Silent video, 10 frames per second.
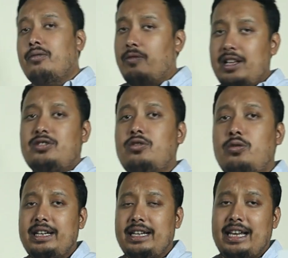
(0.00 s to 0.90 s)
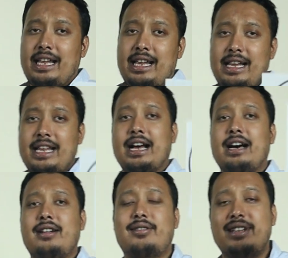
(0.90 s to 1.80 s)
wants to it in
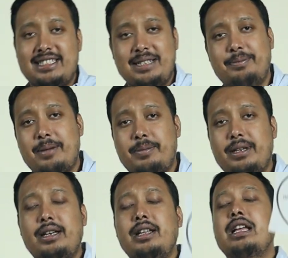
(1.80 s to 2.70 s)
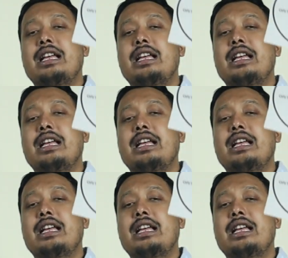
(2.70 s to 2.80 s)
a tracing paper,